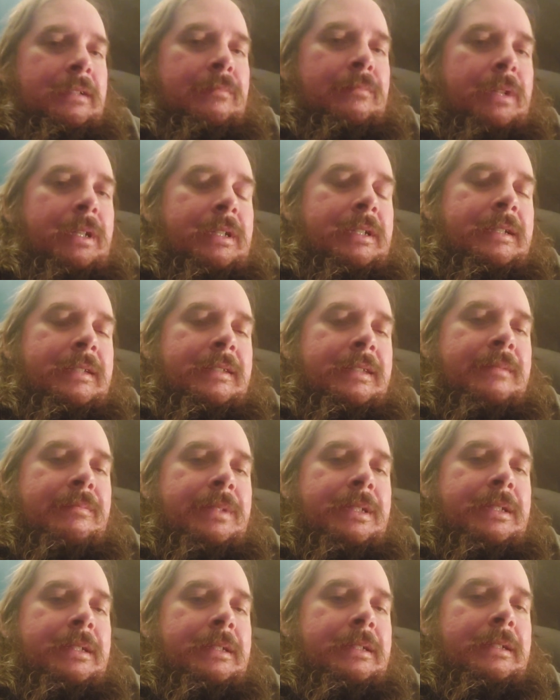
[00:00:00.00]
Mondays can
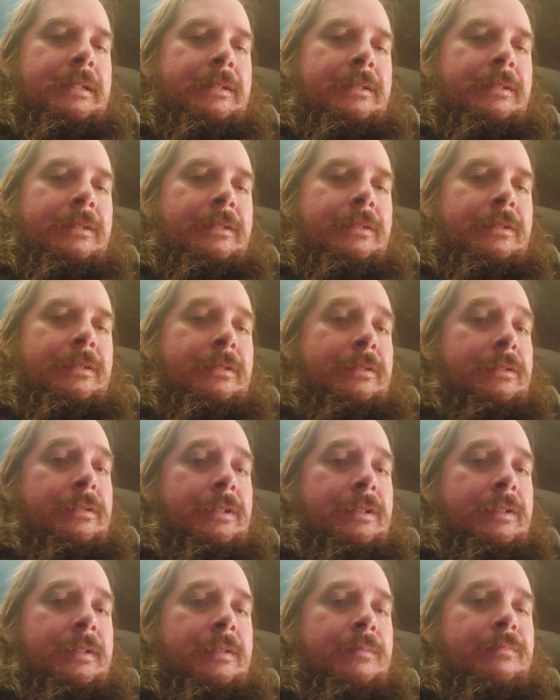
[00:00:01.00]
be
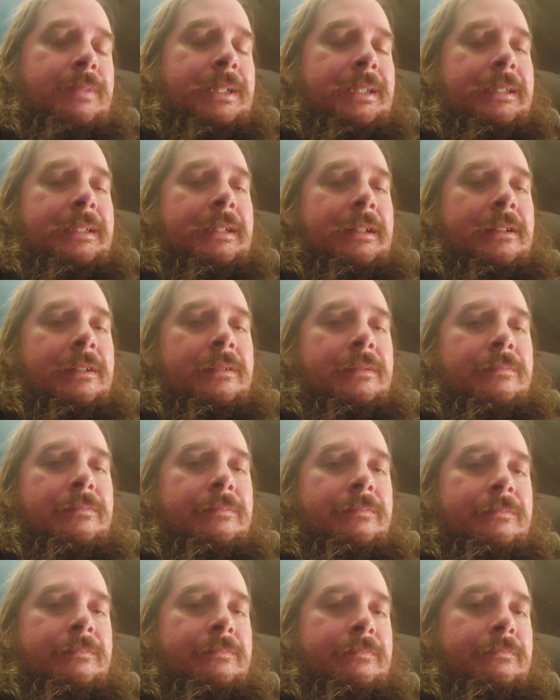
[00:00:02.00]
just as beat down,
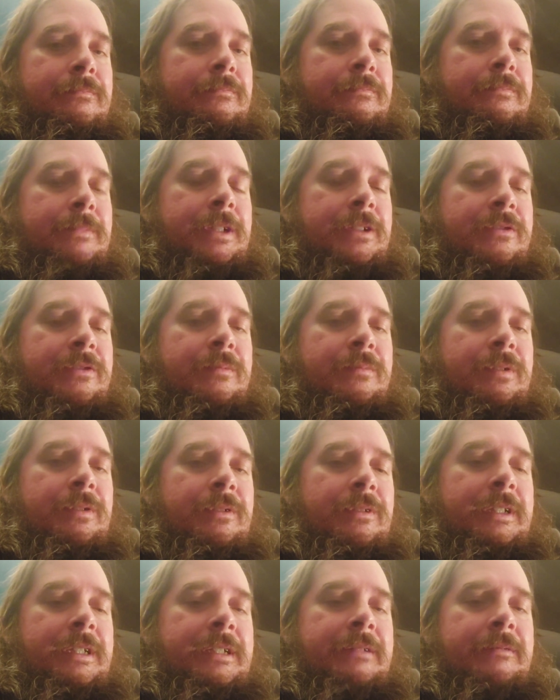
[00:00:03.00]

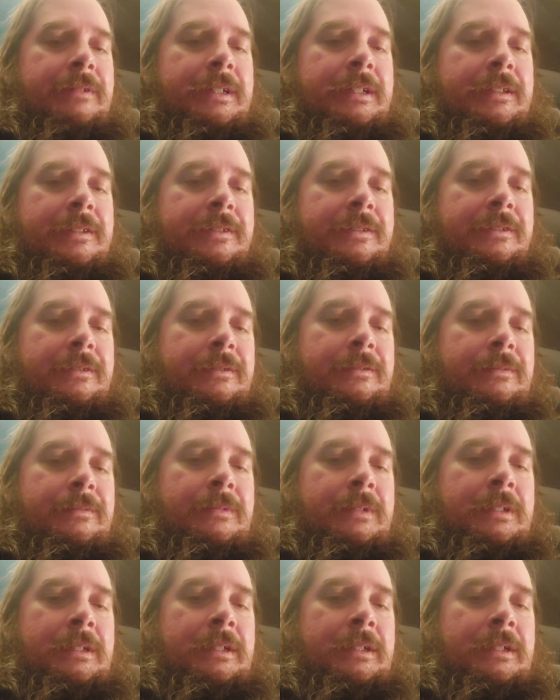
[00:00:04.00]
miserable anyway. So